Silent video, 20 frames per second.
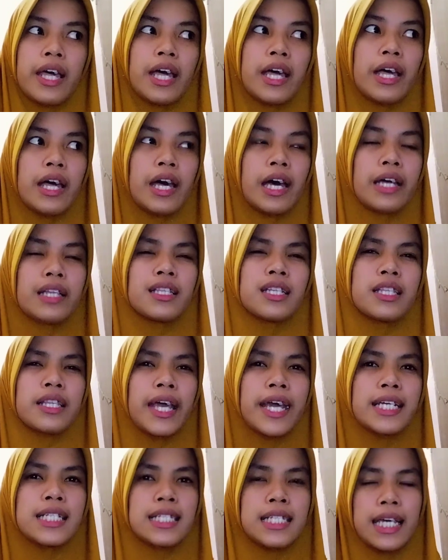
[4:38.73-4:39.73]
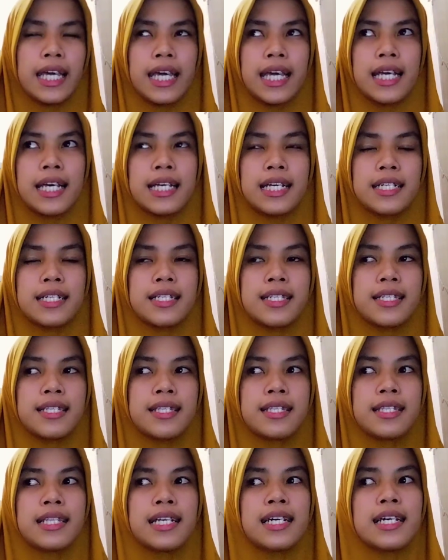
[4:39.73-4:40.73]
And the next is
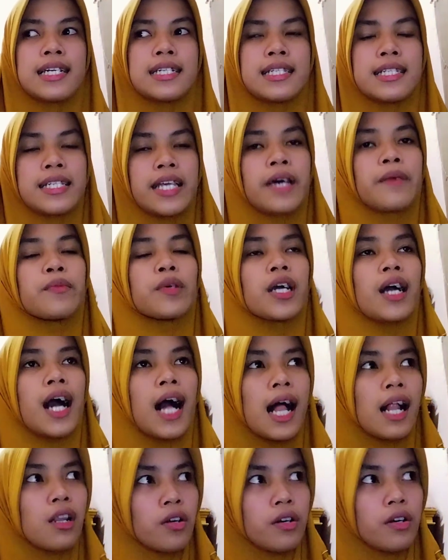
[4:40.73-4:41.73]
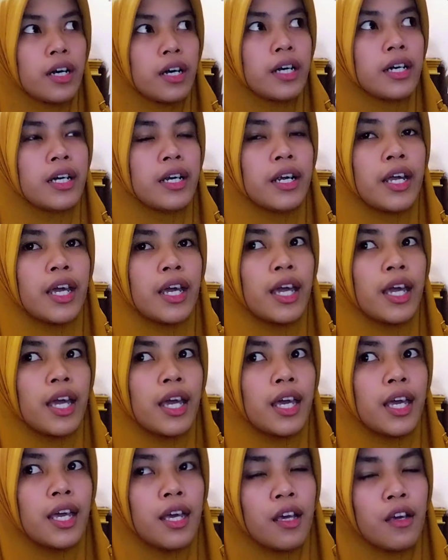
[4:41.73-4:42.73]
the same color
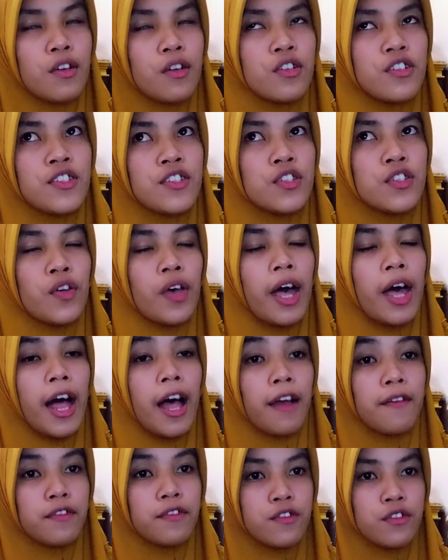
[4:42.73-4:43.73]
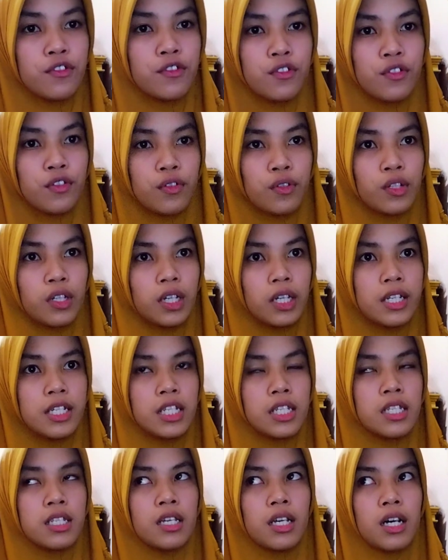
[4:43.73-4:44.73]
used to help
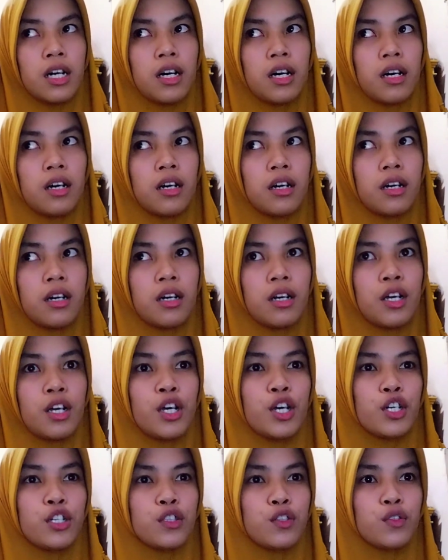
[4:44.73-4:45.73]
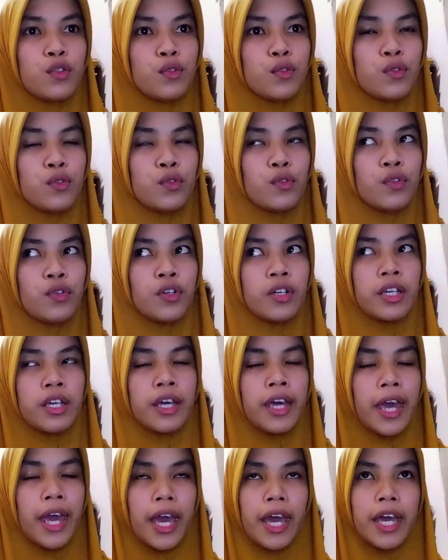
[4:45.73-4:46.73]
students to
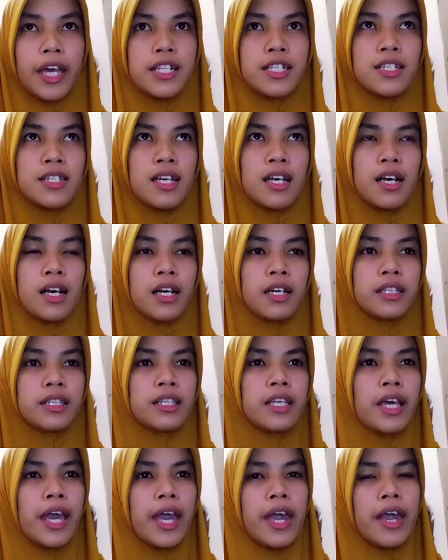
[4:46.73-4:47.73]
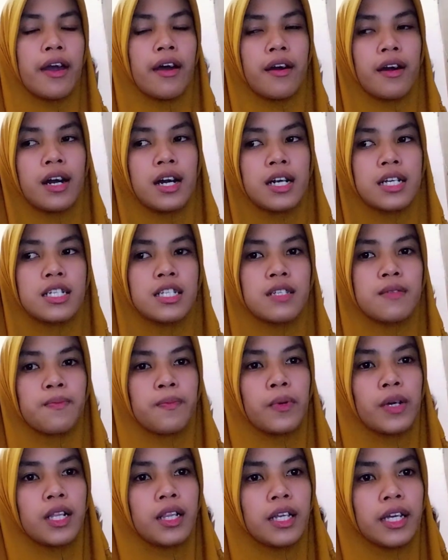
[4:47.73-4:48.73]
gauge their
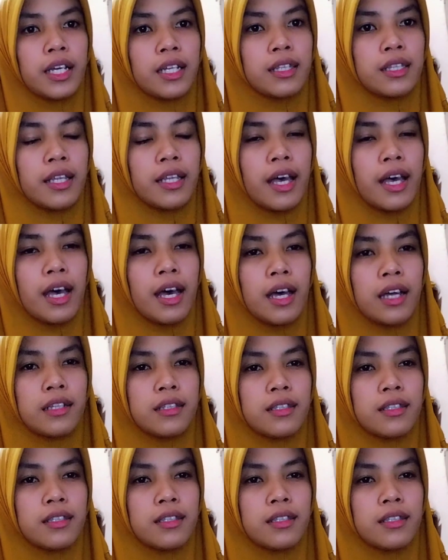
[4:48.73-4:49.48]
spelling that